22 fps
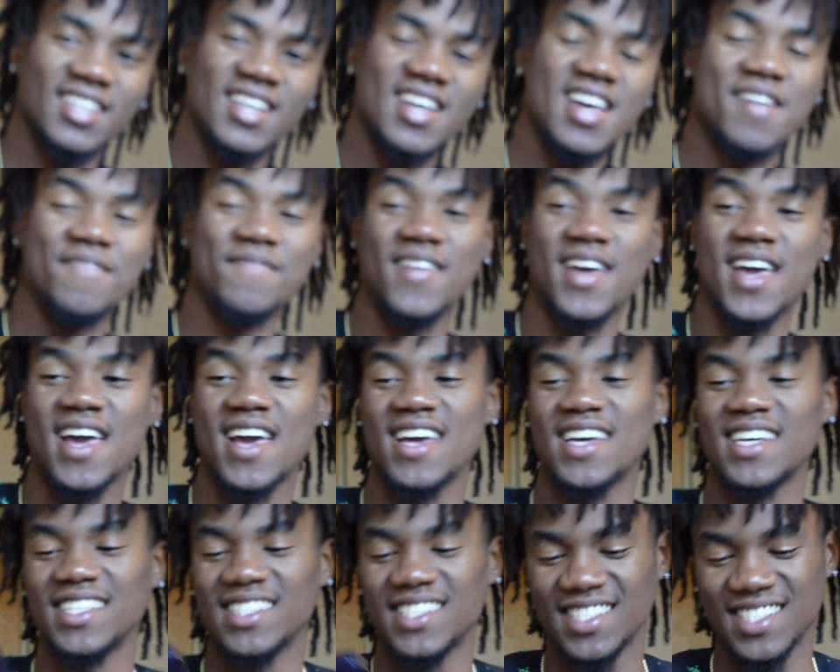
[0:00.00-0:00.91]
And
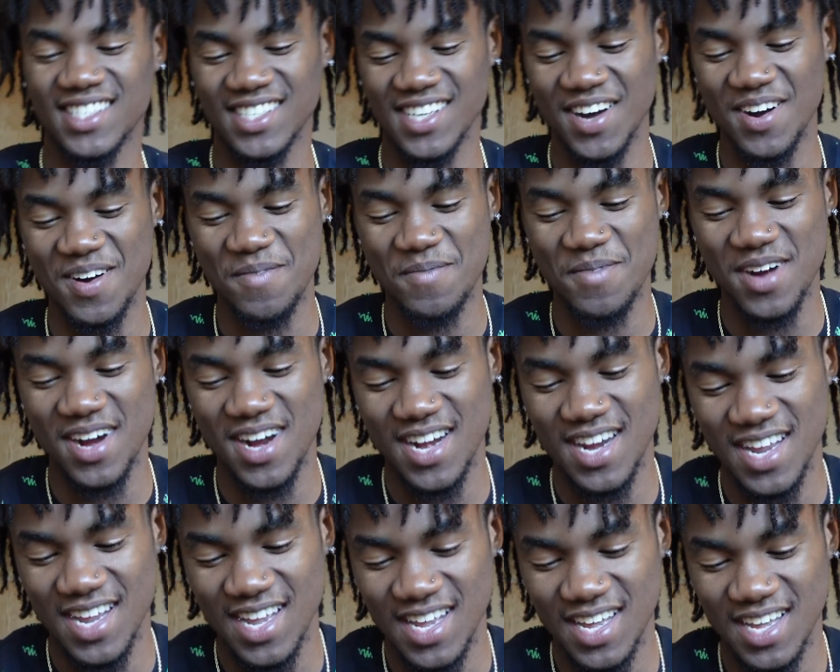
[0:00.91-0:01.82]
man, it's so
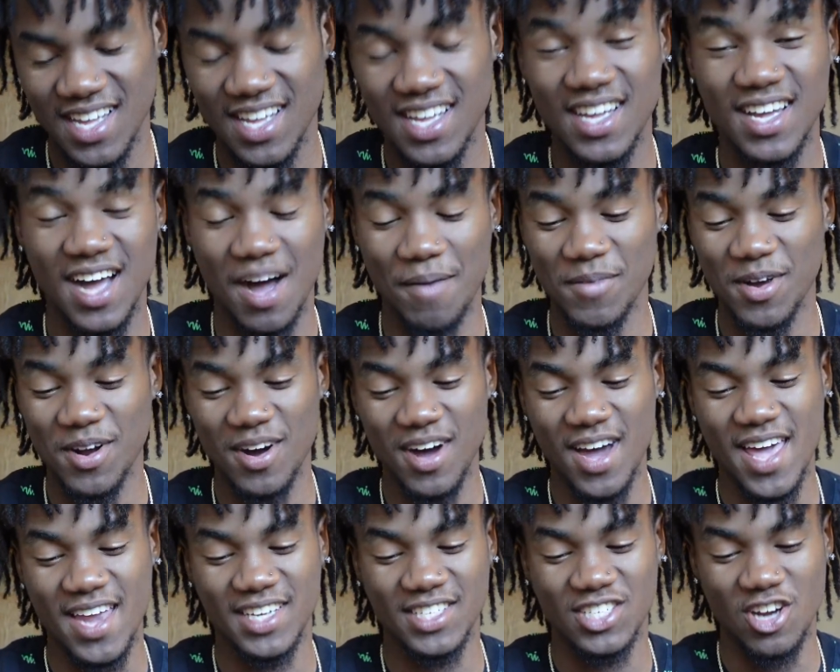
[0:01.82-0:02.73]
pretty. I'm gonna go
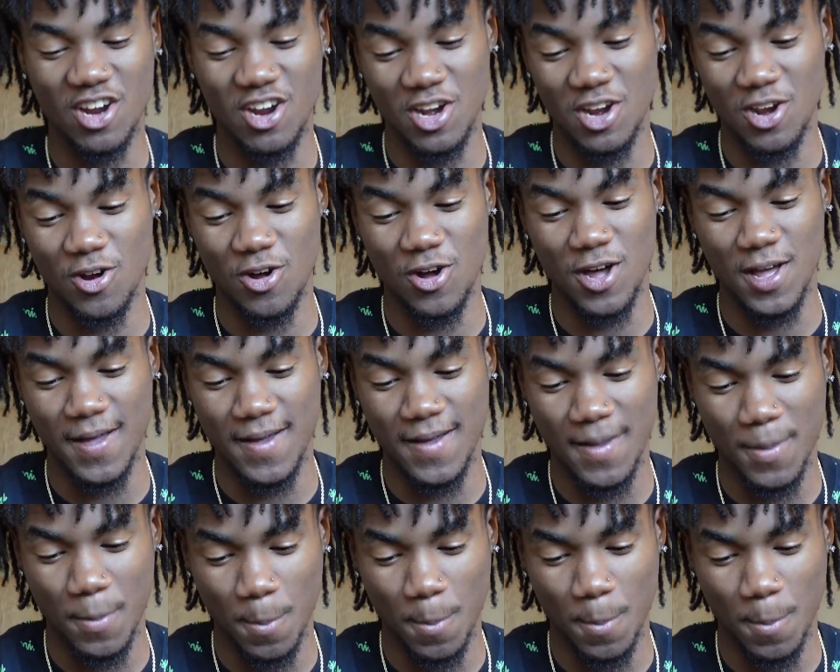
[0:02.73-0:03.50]
ahead and turn it on.